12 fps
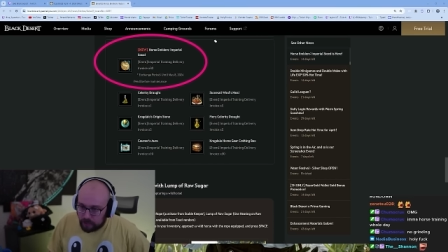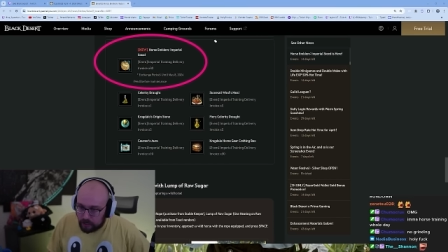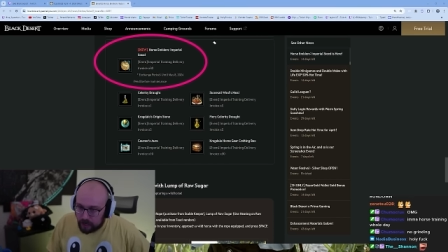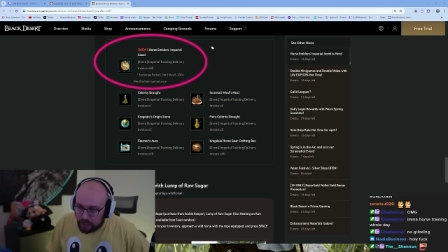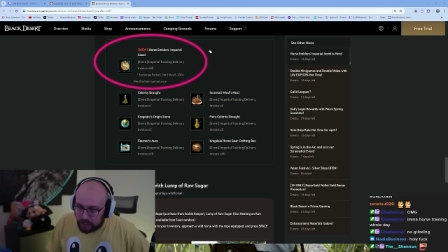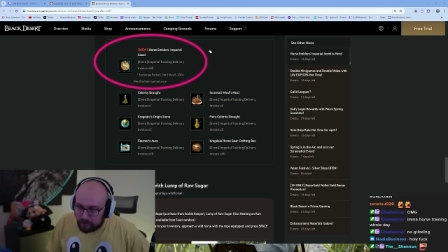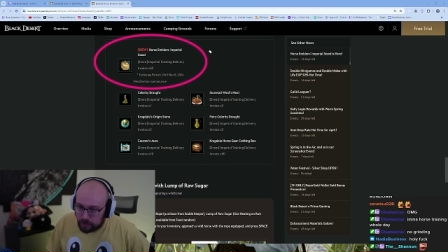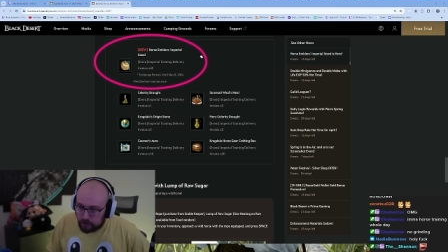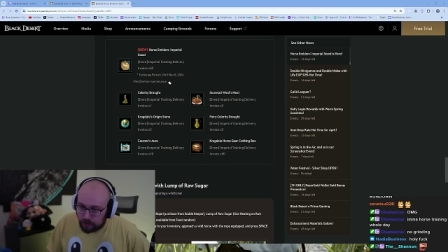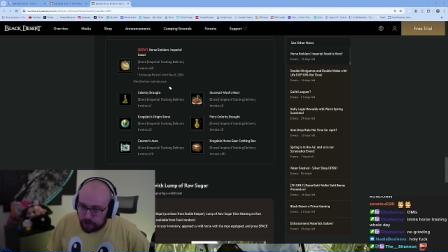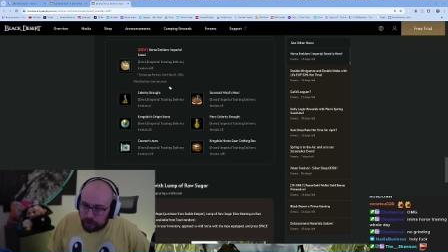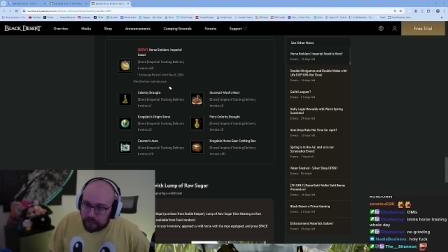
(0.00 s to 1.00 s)
Uh, gives you
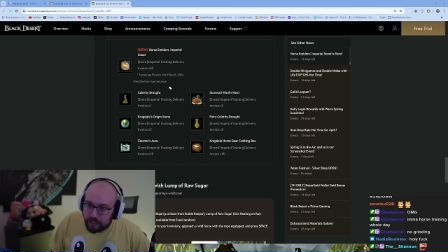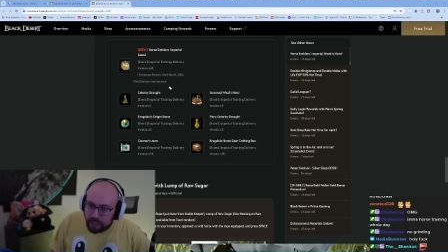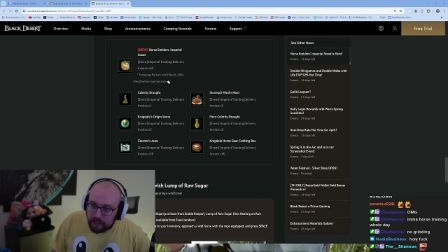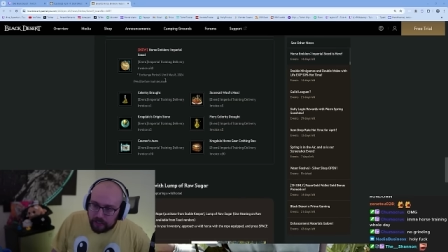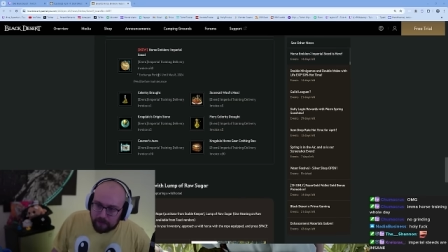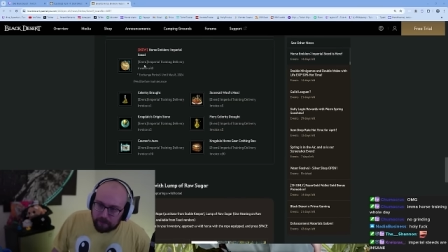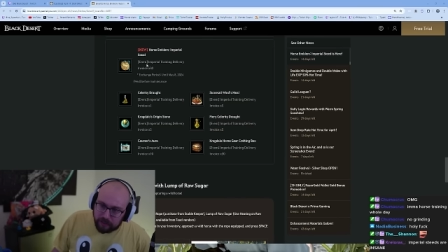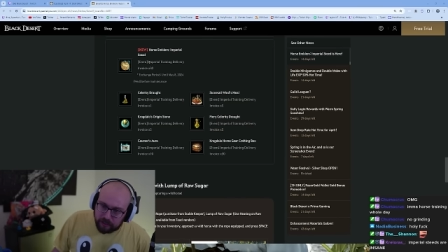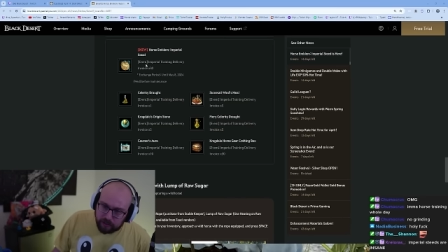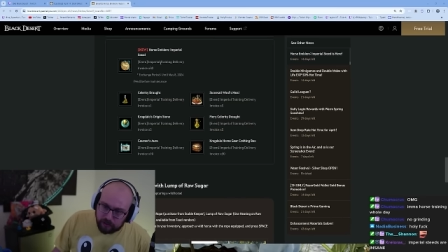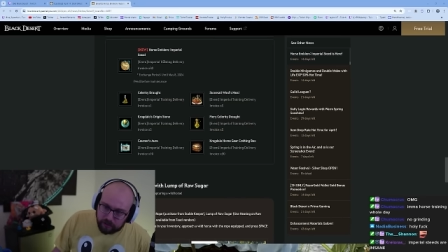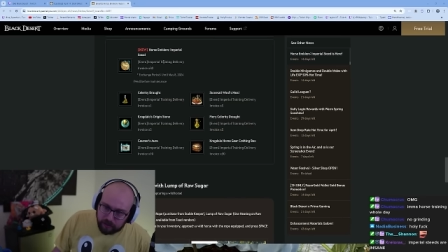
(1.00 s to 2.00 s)
thirty
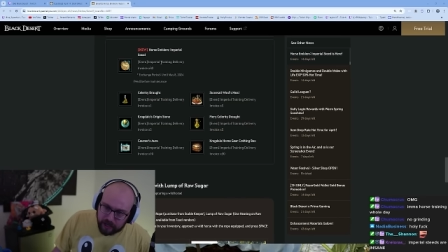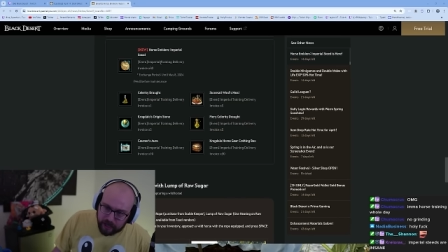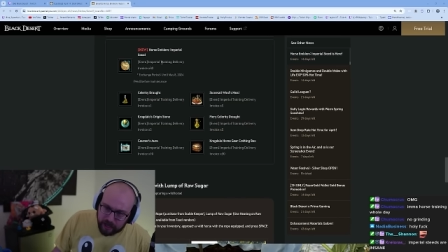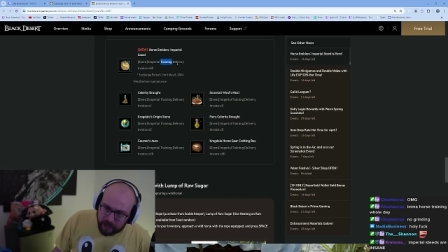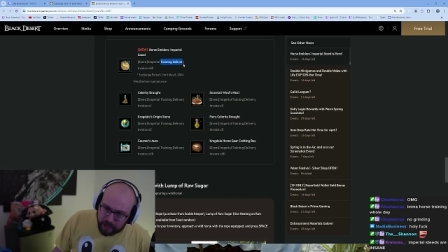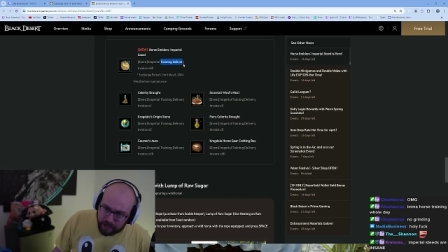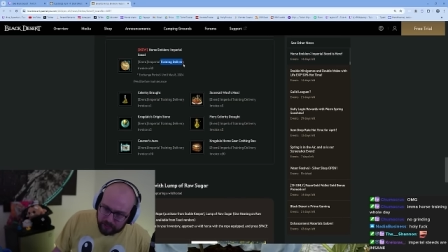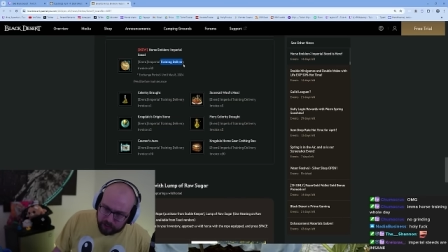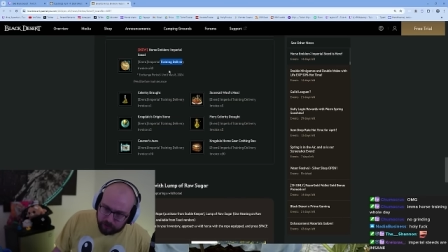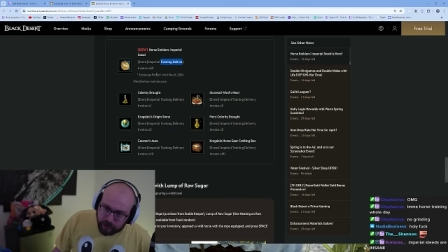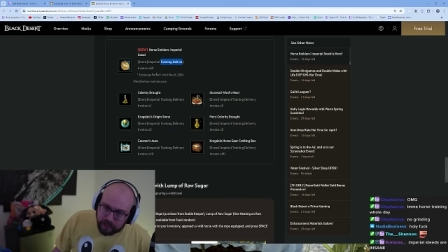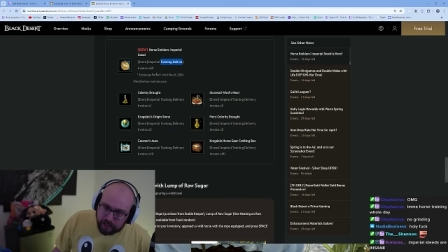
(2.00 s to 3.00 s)
Imperial uh,
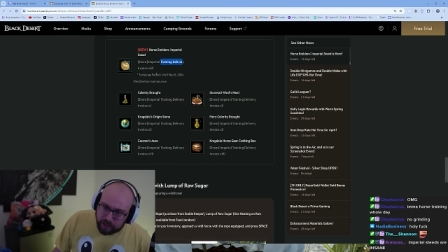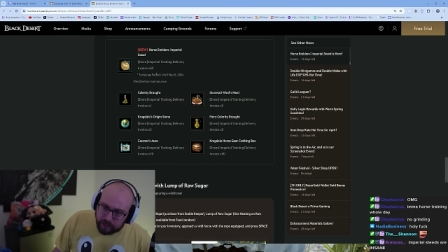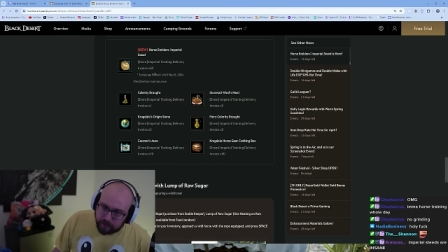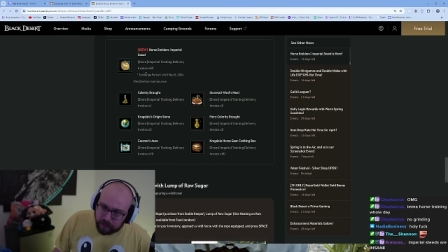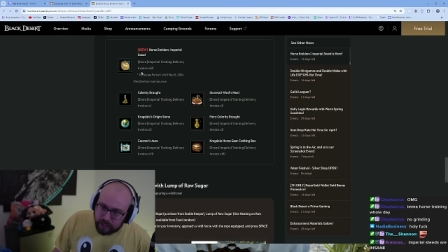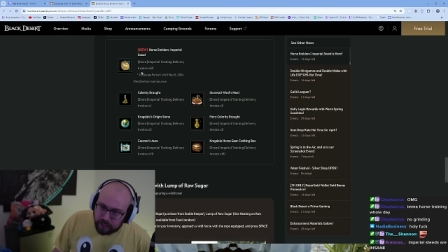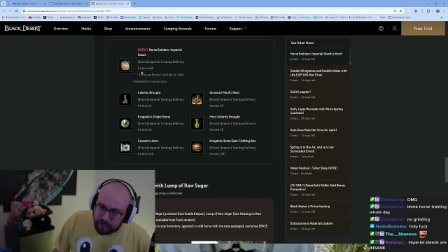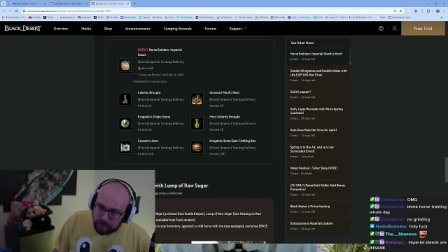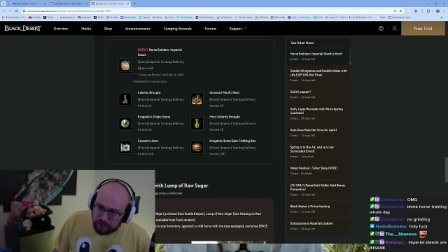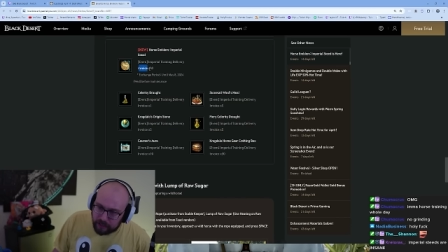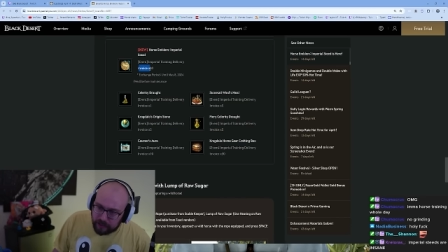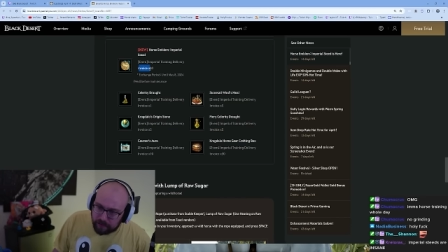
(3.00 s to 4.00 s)
training
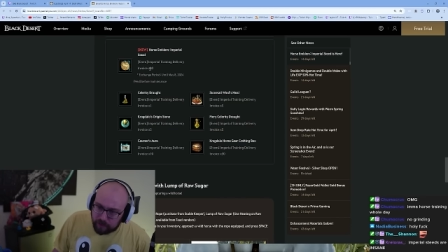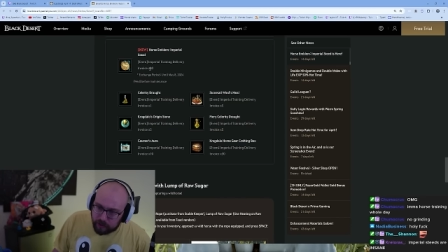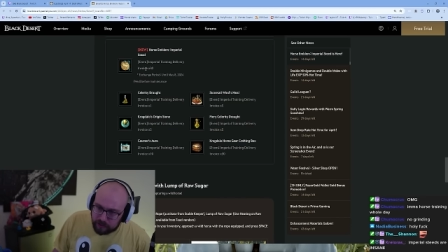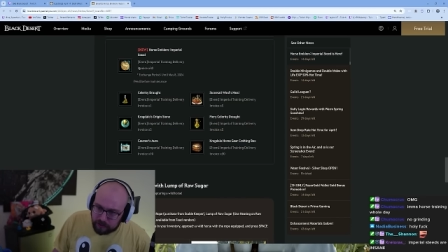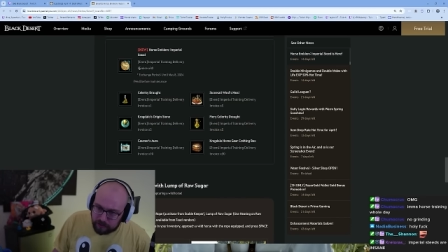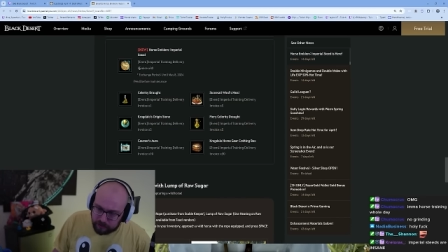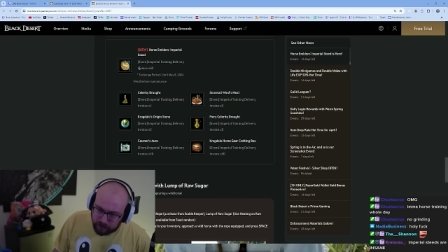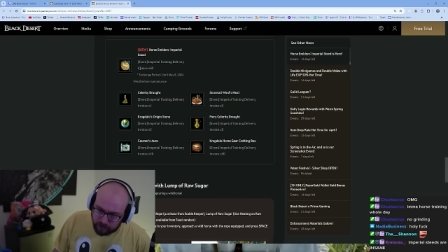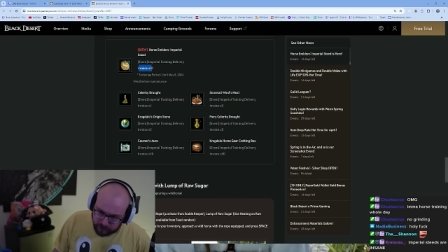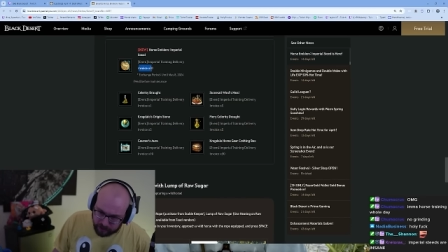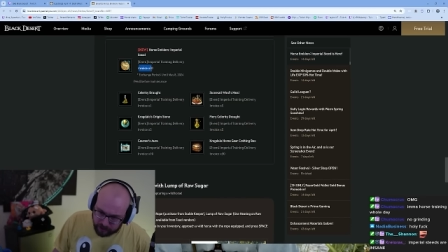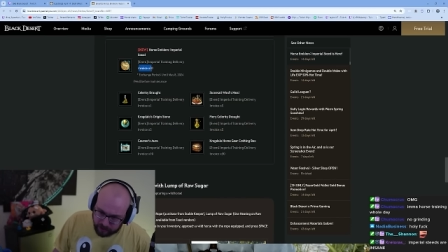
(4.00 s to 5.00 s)
delivery invoices. So it
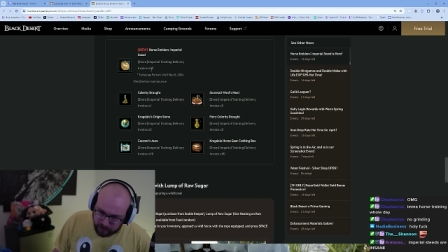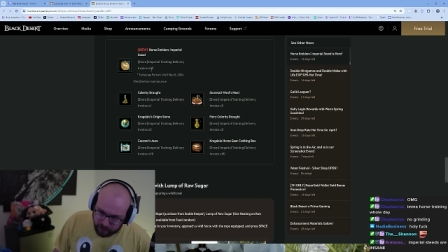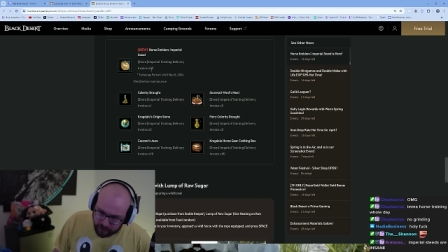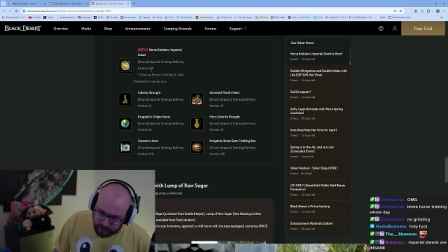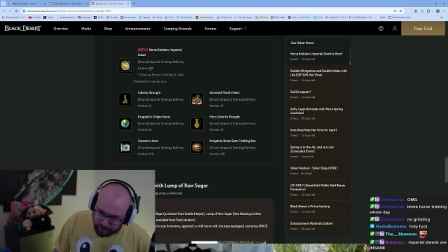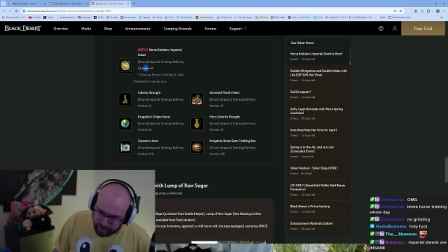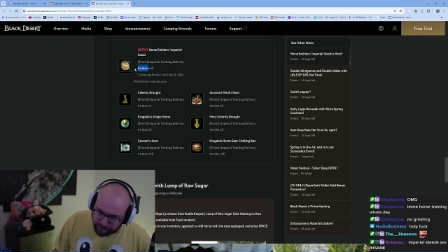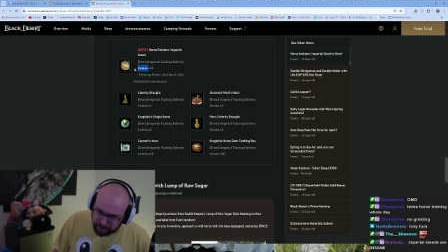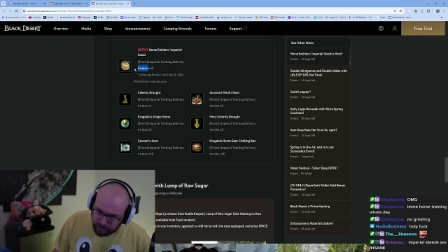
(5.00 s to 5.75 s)
looks like... Um,